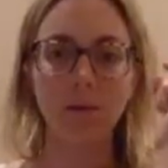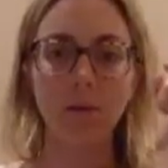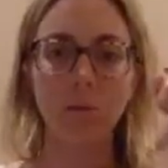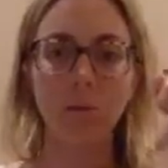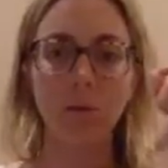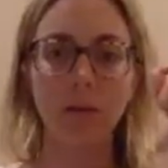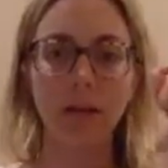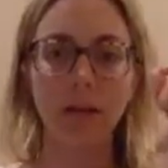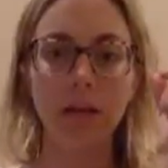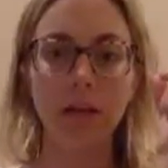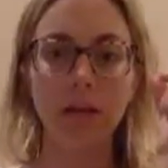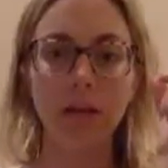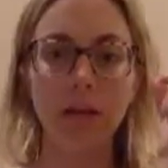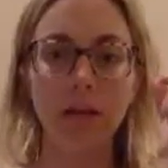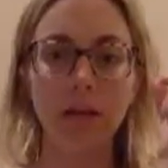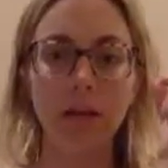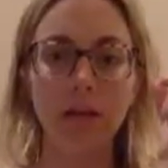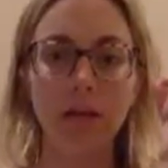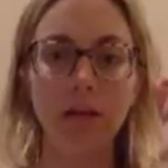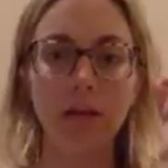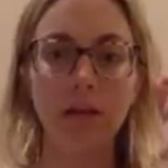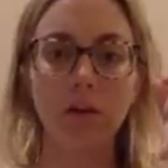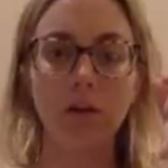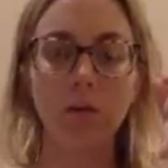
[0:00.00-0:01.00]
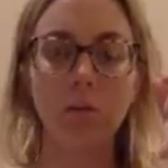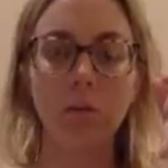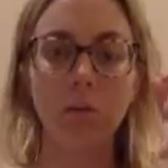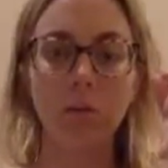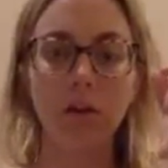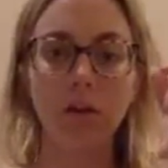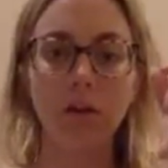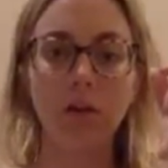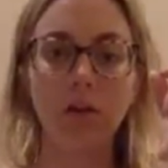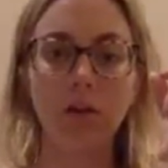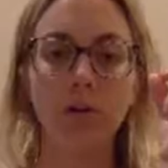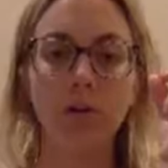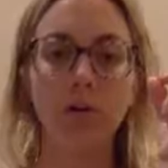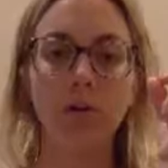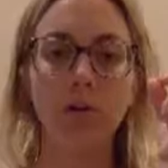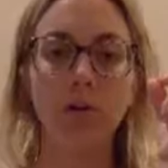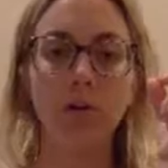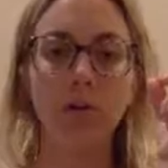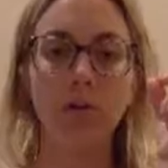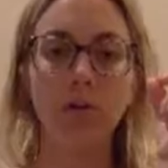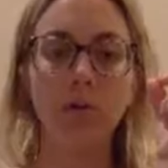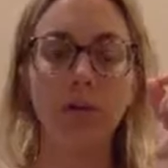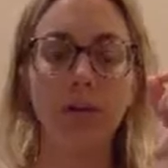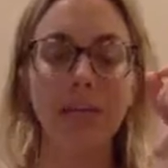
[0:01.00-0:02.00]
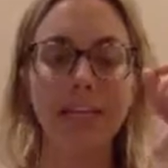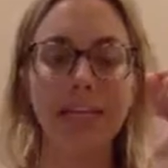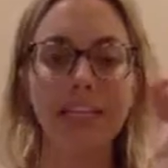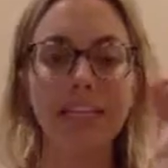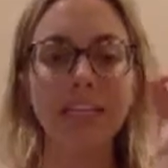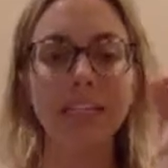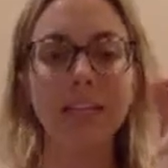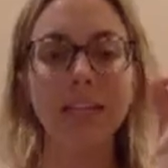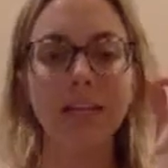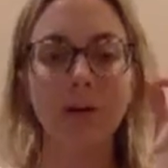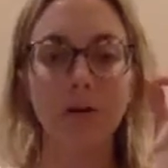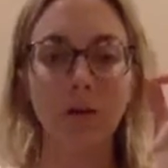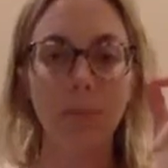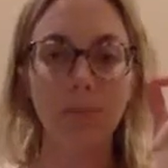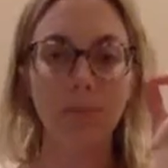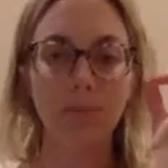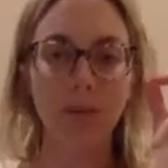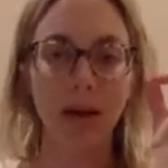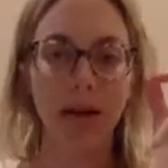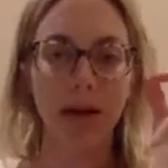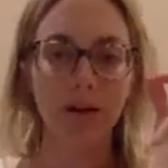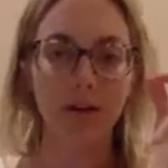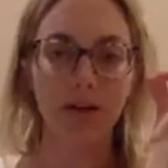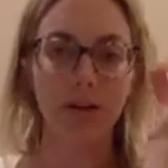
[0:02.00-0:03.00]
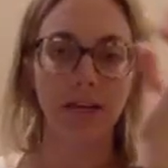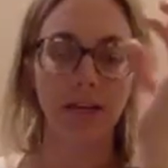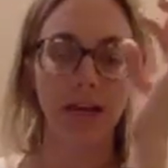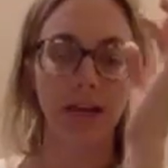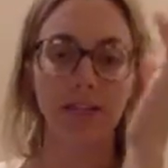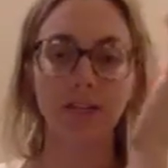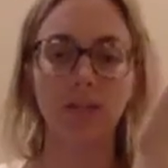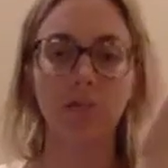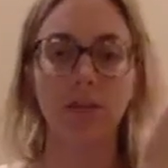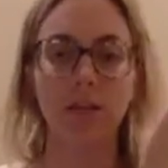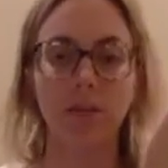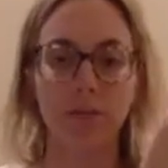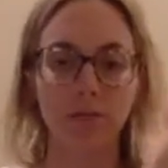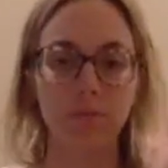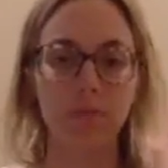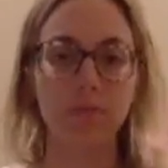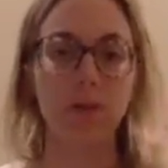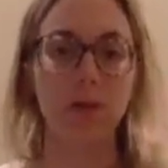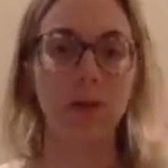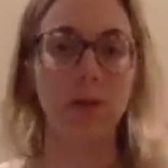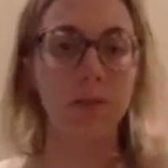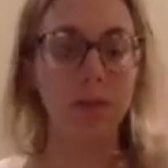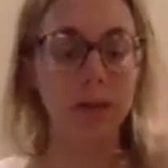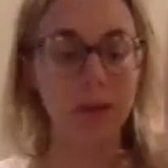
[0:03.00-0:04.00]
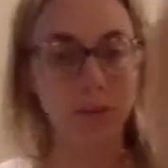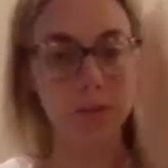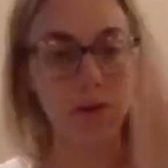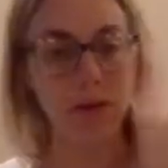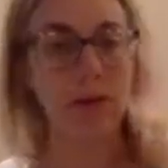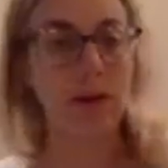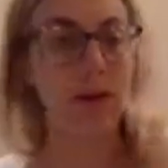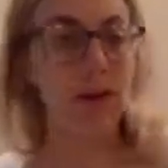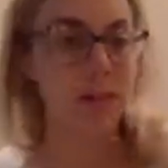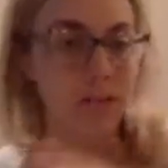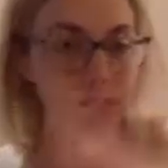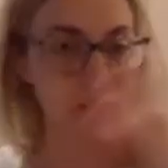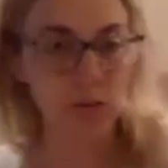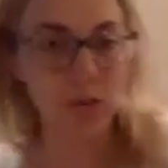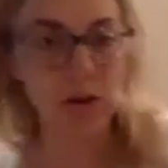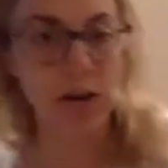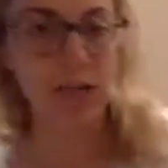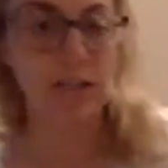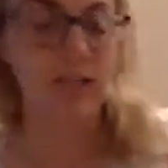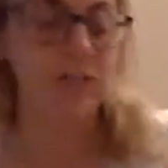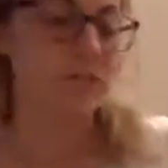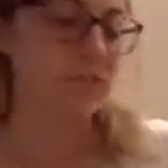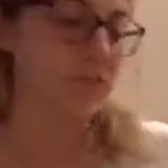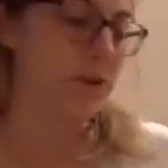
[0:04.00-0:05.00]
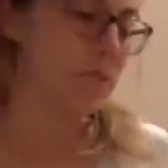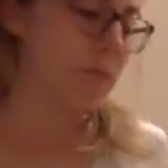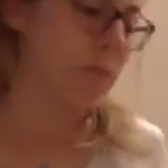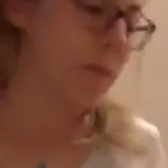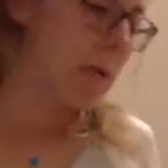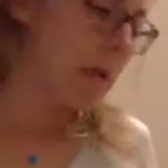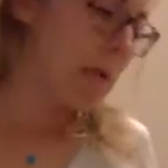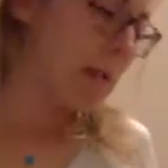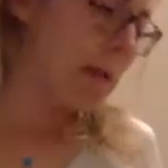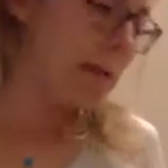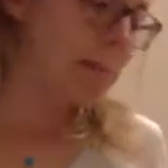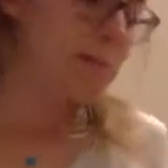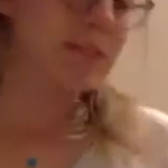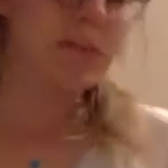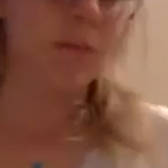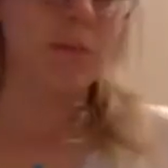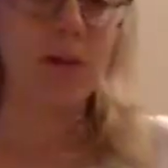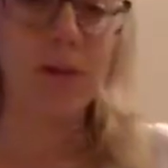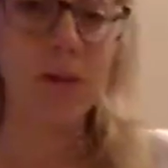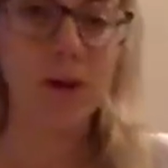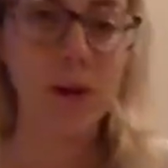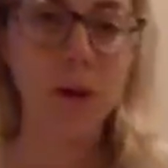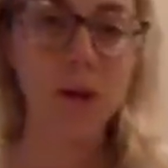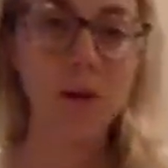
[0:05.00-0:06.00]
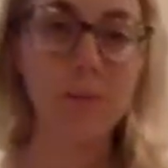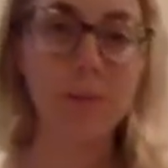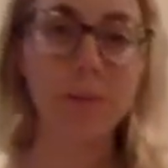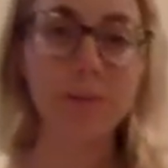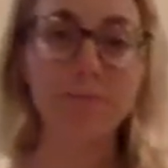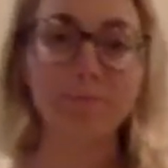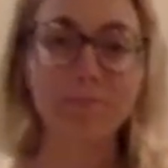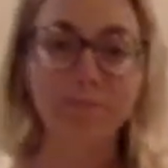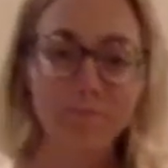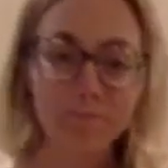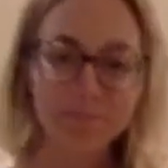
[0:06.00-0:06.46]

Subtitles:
we need to interrupt the pattern again. So I'm sorry, I got distracted from somebody calling me.